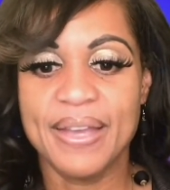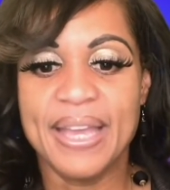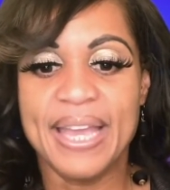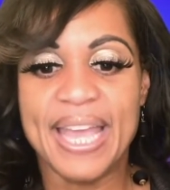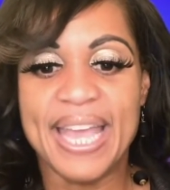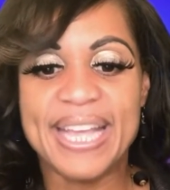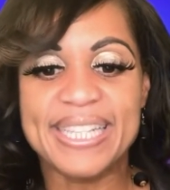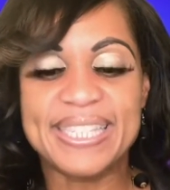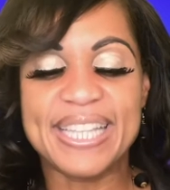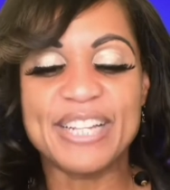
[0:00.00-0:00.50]

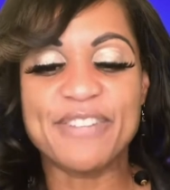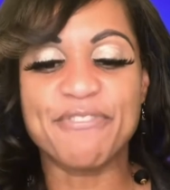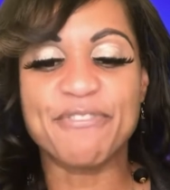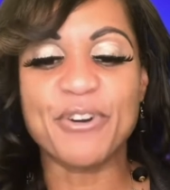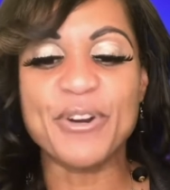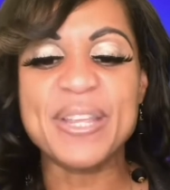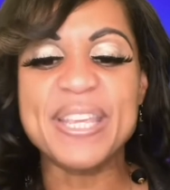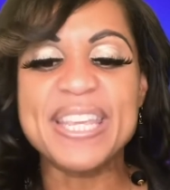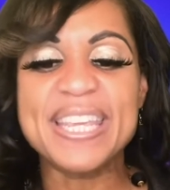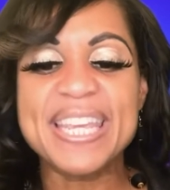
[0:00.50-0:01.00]
He said
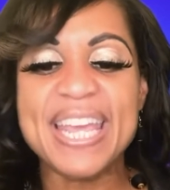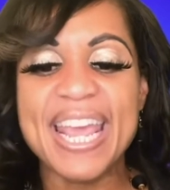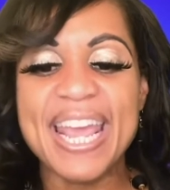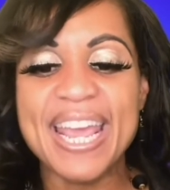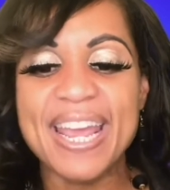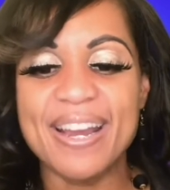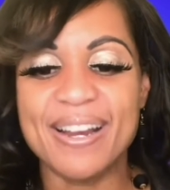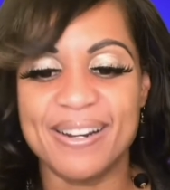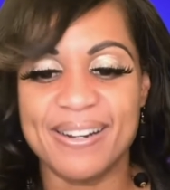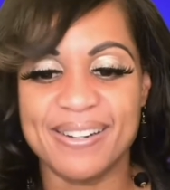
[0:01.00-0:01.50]
for
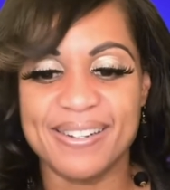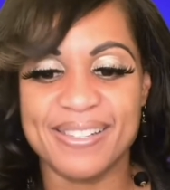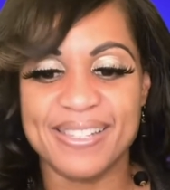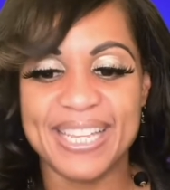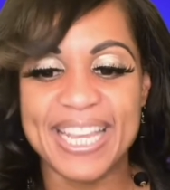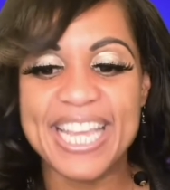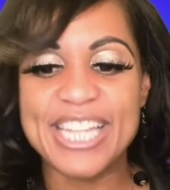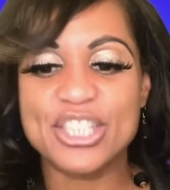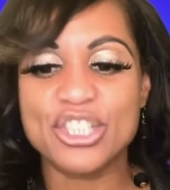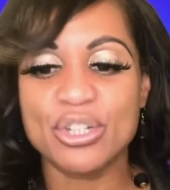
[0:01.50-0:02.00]

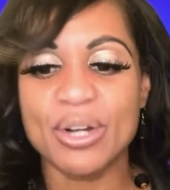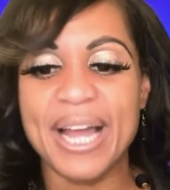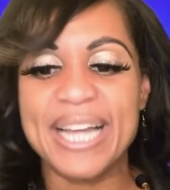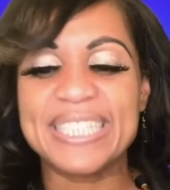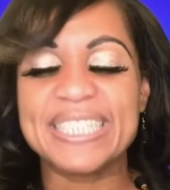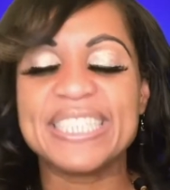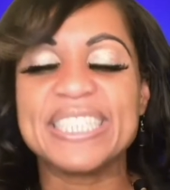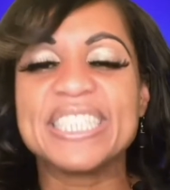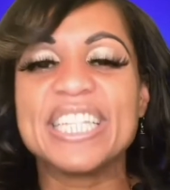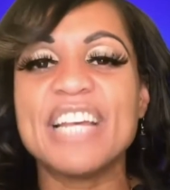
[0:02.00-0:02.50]
years, he
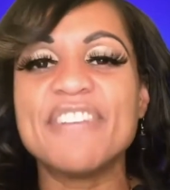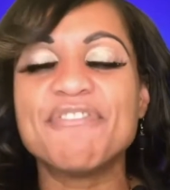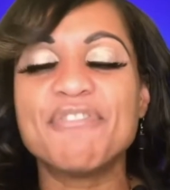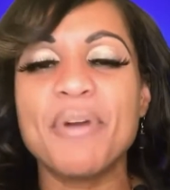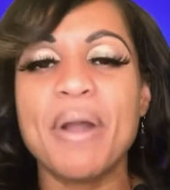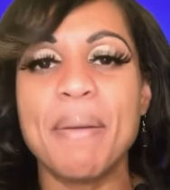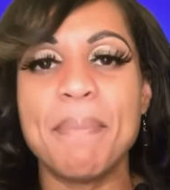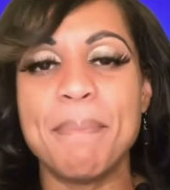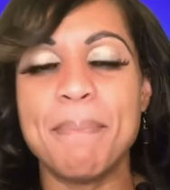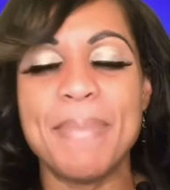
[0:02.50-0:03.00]
tried
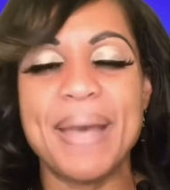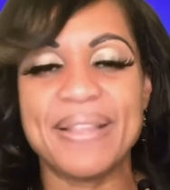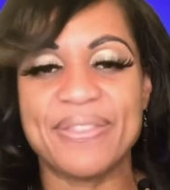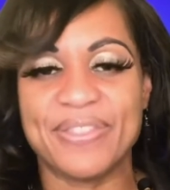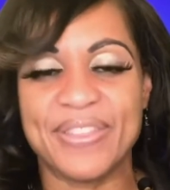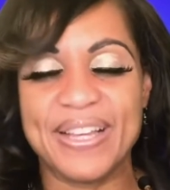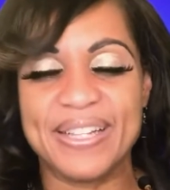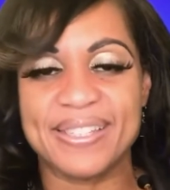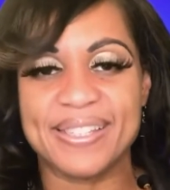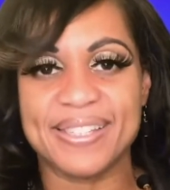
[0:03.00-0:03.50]
different
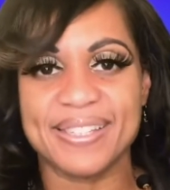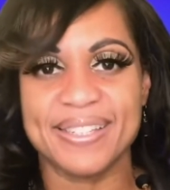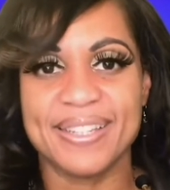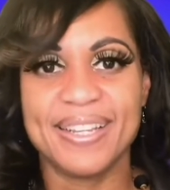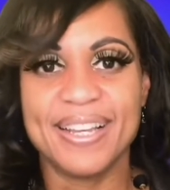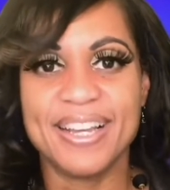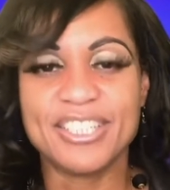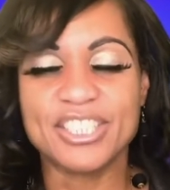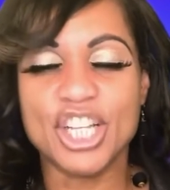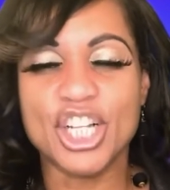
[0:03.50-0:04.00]
methods
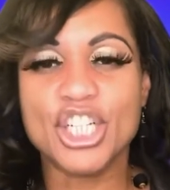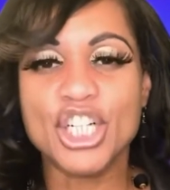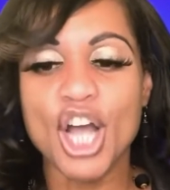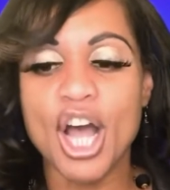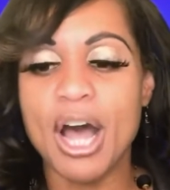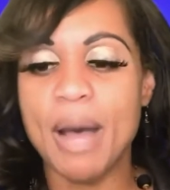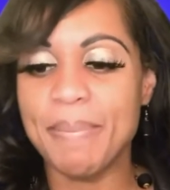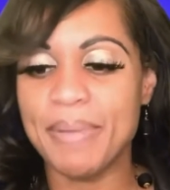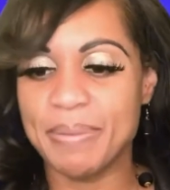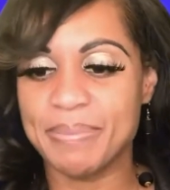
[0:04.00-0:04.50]
to
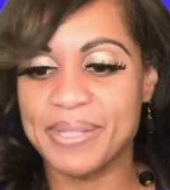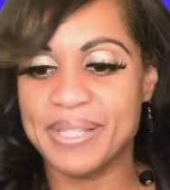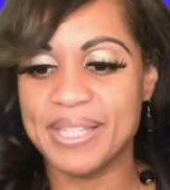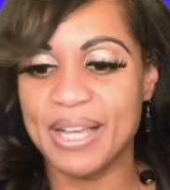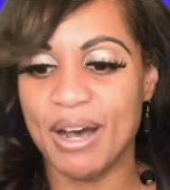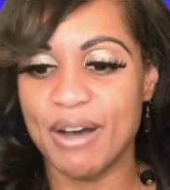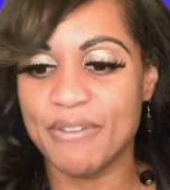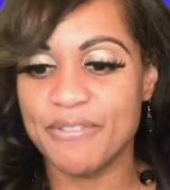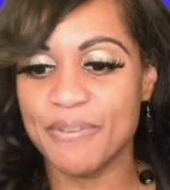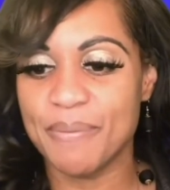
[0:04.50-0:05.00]
calm
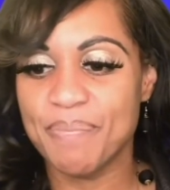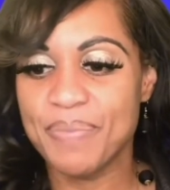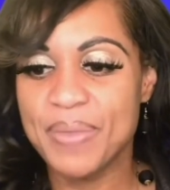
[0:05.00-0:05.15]
himself